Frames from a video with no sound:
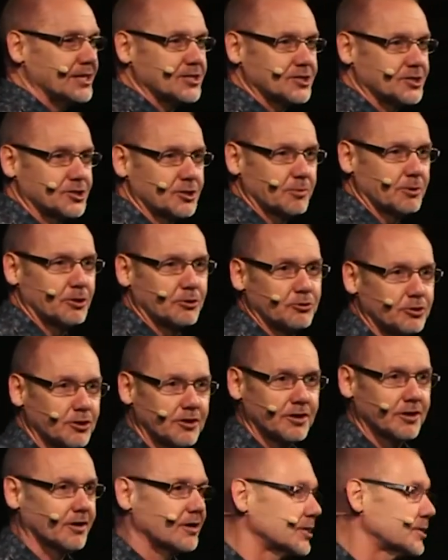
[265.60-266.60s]
this, some of you
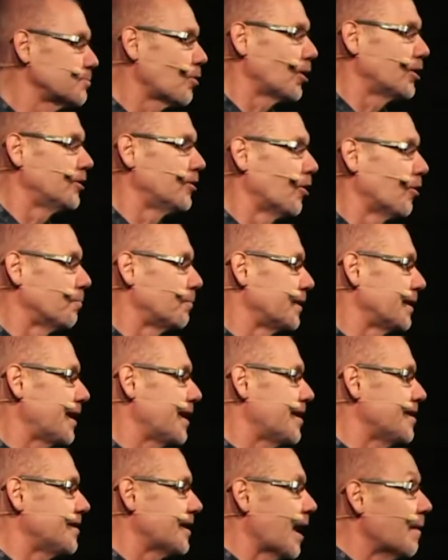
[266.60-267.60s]
young guys might not be
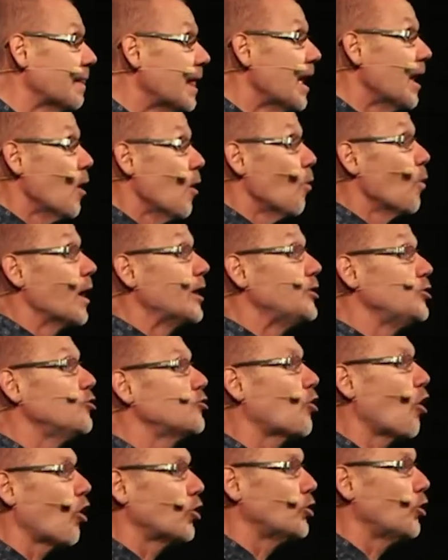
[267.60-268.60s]
here yet, when
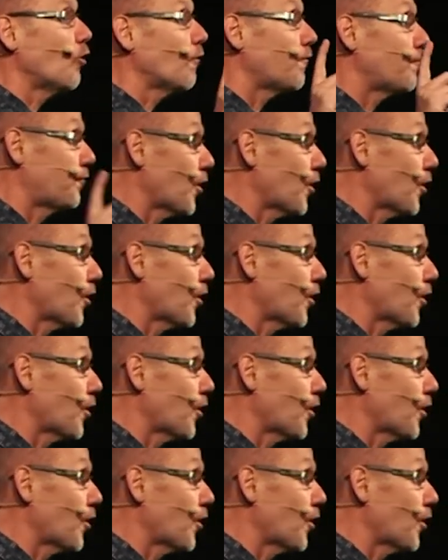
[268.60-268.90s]
you got your